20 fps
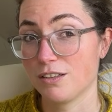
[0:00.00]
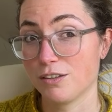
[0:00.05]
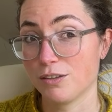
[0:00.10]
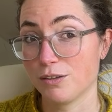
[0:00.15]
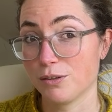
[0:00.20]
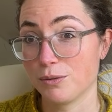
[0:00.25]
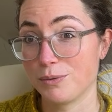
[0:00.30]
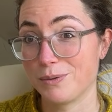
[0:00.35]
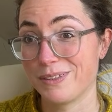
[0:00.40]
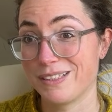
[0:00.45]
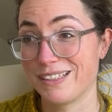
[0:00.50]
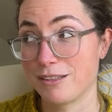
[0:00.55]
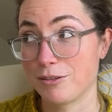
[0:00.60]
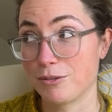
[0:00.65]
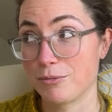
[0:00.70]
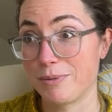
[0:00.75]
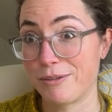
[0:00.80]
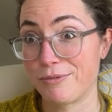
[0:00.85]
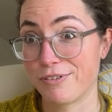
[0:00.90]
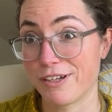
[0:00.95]
So there
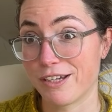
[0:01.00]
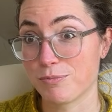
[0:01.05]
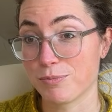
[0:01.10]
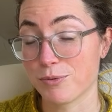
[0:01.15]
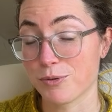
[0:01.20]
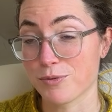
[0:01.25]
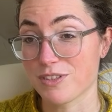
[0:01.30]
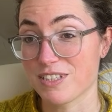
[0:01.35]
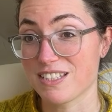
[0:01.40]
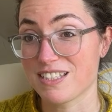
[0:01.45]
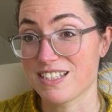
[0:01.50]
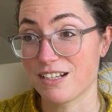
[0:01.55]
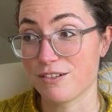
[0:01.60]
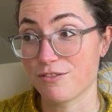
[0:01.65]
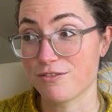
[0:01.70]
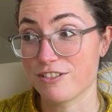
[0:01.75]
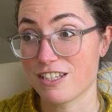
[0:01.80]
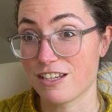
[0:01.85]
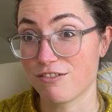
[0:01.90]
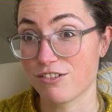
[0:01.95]
would be 5 balls instead
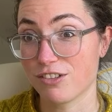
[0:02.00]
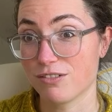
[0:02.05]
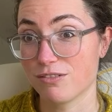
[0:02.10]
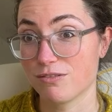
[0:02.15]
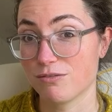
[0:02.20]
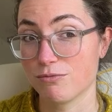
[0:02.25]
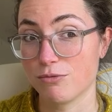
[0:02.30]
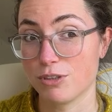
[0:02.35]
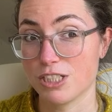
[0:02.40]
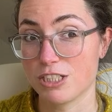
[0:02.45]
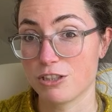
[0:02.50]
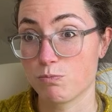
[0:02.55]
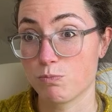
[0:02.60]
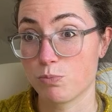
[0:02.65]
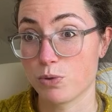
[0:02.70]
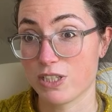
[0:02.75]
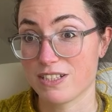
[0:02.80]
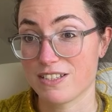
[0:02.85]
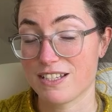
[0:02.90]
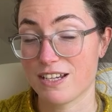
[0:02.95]
of 7, which
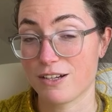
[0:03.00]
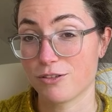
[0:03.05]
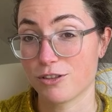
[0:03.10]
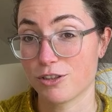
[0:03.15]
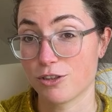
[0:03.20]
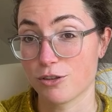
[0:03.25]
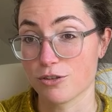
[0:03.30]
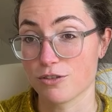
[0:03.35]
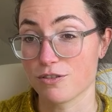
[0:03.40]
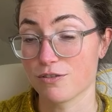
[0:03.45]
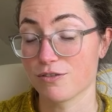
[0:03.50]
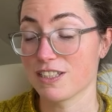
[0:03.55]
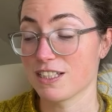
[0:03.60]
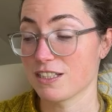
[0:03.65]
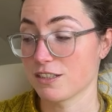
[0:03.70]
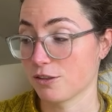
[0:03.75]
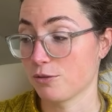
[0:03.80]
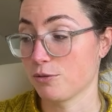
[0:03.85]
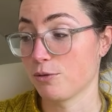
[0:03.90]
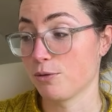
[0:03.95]
brings down the cost of
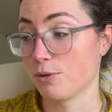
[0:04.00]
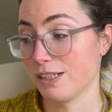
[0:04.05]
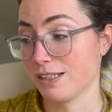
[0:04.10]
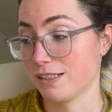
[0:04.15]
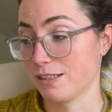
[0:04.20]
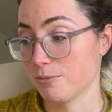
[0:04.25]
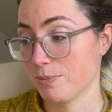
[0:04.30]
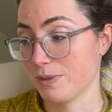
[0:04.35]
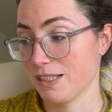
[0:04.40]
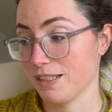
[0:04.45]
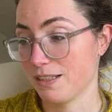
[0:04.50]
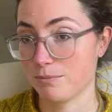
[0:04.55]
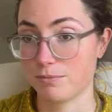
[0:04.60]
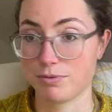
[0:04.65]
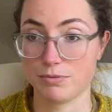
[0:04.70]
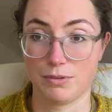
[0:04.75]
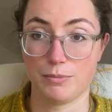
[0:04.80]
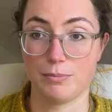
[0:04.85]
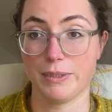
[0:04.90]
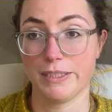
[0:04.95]
this quite a bit.
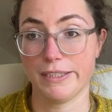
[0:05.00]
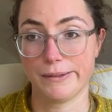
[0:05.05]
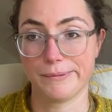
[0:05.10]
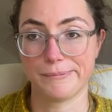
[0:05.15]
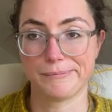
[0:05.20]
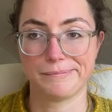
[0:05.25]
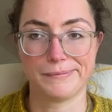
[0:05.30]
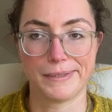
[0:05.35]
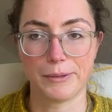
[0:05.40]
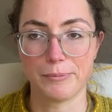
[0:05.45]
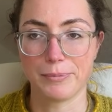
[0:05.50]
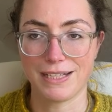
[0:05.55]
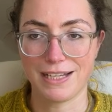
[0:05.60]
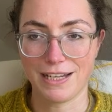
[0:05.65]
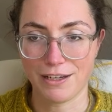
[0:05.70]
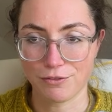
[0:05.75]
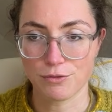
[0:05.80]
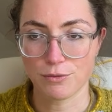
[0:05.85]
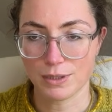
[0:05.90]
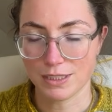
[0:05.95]
I mean, I'll be
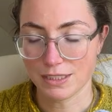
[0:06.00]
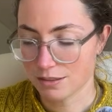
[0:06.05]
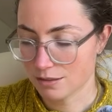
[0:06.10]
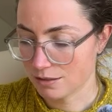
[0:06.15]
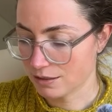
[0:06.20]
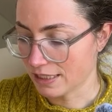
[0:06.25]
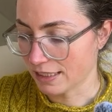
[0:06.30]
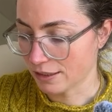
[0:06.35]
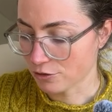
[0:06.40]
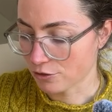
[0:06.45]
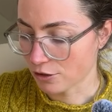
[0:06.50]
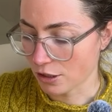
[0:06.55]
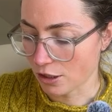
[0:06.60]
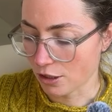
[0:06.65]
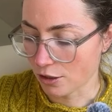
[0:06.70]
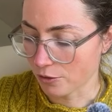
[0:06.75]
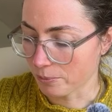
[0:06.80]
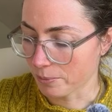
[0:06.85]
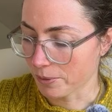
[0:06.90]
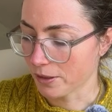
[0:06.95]
left with the extra
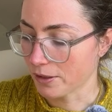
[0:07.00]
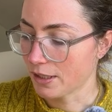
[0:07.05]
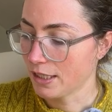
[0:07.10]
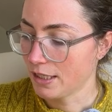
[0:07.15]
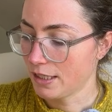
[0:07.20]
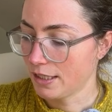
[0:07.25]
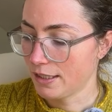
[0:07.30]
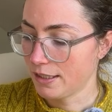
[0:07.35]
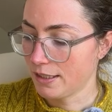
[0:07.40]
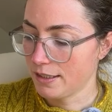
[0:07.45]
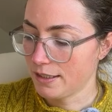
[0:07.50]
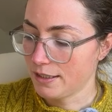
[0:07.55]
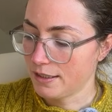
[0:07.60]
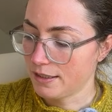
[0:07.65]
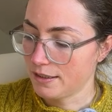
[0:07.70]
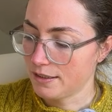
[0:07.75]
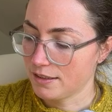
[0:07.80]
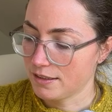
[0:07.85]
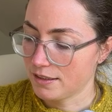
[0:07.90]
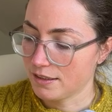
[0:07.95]
yarn, but
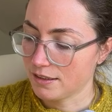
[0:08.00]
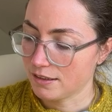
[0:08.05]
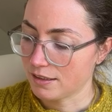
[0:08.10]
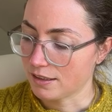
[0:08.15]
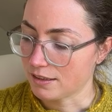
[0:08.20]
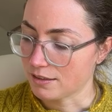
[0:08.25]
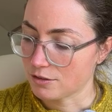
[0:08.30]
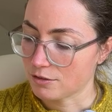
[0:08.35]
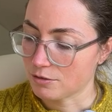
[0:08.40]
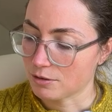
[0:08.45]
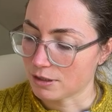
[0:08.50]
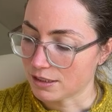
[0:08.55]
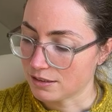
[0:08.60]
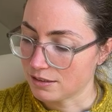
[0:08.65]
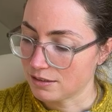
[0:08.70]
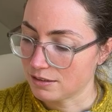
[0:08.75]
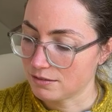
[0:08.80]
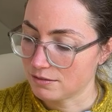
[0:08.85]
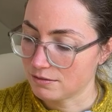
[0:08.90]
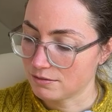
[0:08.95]
that's
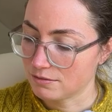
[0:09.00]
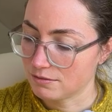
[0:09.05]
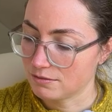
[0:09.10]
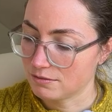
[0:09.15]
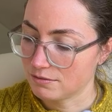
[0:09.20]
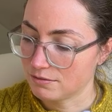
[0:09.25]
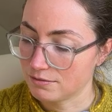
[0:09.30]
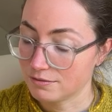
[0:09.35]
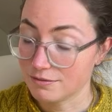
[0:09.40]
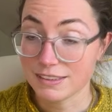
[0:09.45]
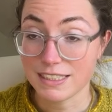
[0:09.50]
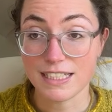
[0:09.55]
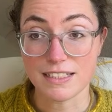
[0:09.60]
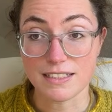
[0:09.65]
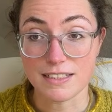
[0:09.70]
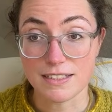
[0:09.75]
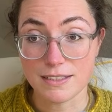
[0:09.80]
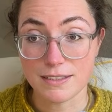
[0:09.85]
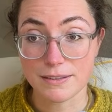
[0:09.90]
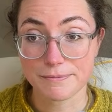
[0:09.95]
quite
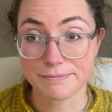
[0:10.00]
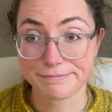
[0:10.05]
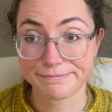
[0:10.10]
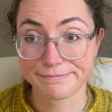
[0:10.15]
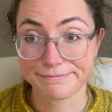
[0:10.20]
nice.